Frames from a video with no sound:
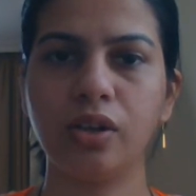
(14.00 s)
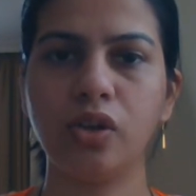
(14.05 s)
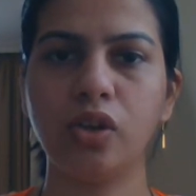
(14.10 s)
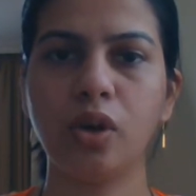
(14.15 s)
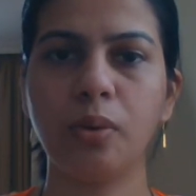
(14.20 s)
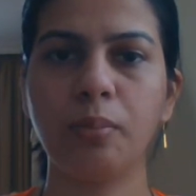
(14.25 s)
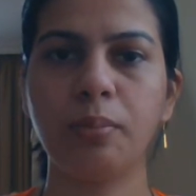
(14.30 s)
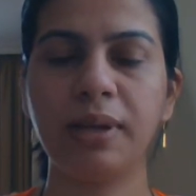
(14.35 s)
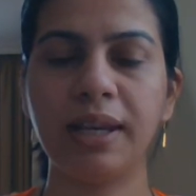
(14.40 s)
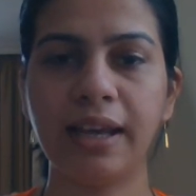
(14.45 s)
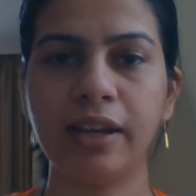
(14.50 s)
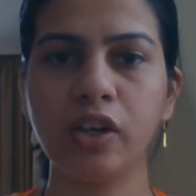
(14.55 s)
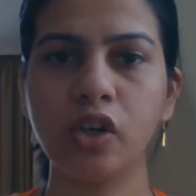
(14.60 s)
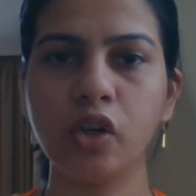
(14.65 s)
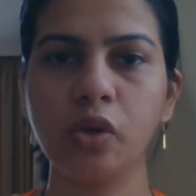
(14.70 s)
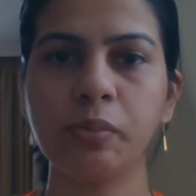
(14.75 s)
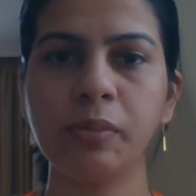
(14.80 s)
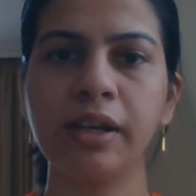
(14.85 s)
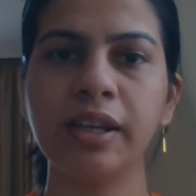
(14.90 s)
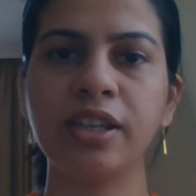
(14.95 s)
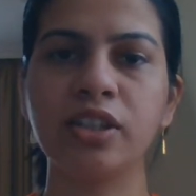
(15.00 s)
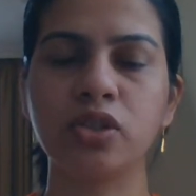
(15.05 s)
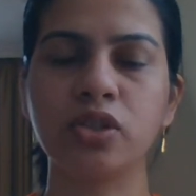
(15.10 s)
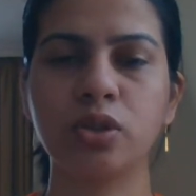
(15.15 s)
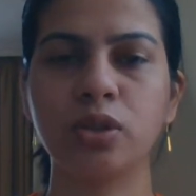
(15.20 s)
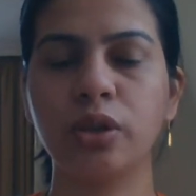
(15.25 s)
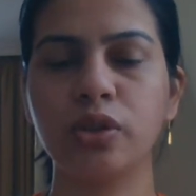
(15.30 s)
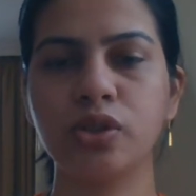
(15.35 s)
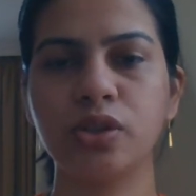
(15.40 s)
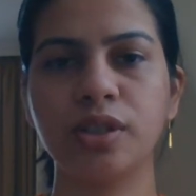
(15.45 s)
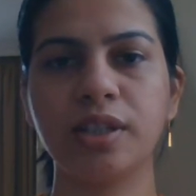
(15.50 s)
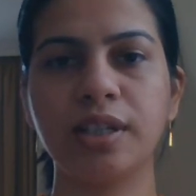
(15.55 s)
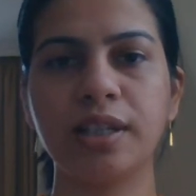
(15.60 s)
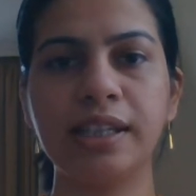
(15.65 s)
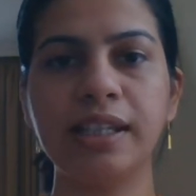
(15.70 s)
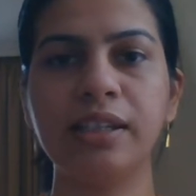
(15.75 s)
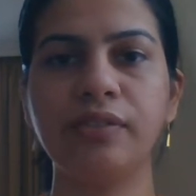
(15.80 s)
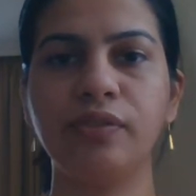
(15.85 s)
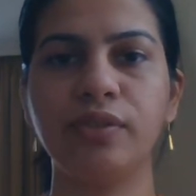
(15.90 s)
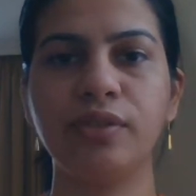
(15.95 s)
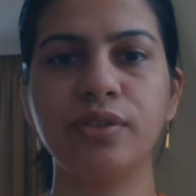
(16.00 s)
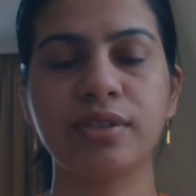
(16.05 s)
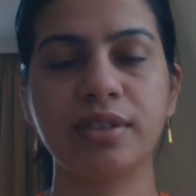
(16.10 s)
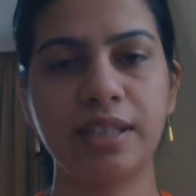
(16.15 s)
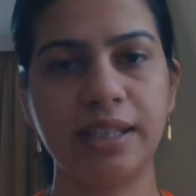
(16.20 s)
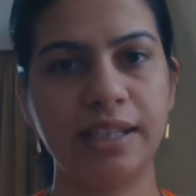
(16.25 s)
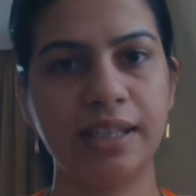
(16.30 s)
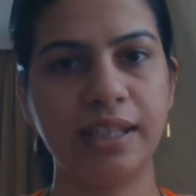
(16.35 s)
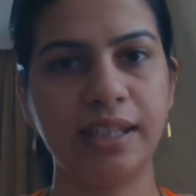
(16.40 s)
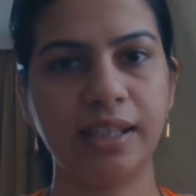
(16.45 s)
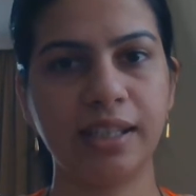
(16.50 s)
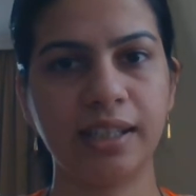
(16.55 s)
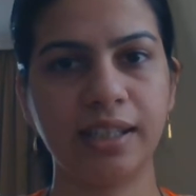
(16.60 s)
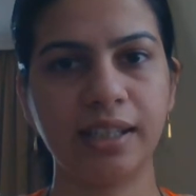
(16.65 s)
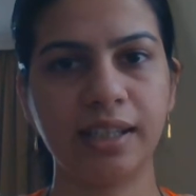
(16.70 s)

Now, melanoma histologically, if you see,